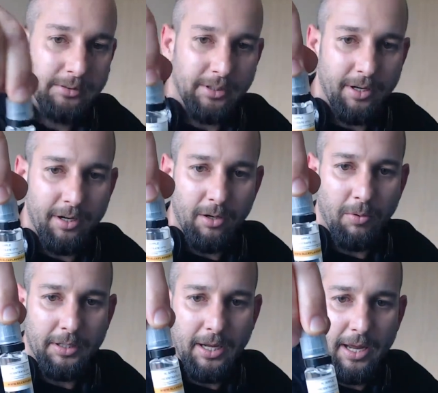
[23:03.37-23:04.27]
I don't know
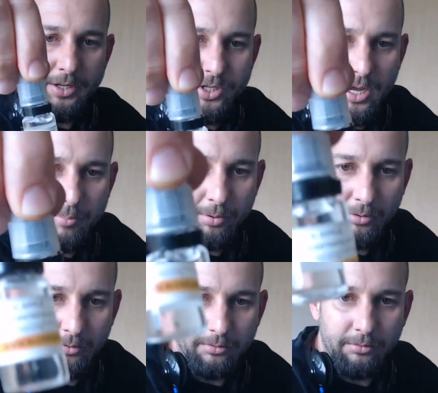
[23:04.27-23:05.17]
what H
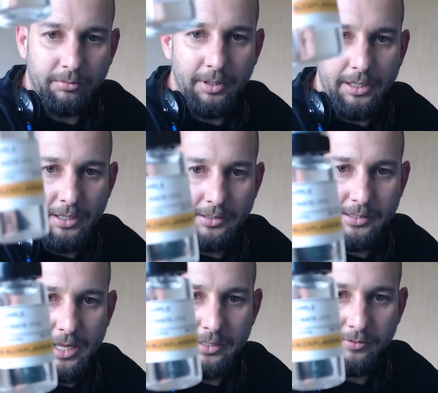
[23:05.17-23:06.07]
apple really
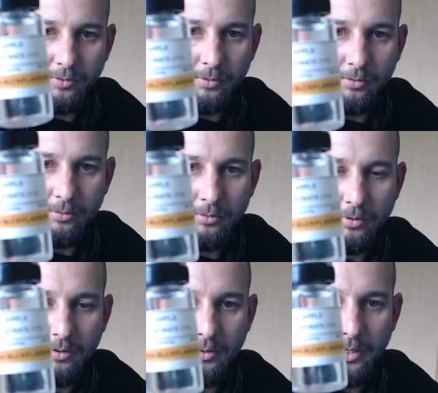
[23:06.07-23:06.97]
stands for.
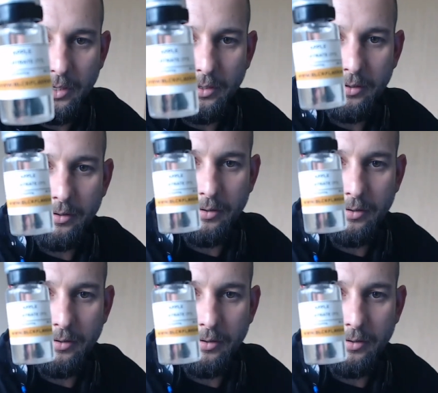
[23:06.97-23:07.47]
Okay,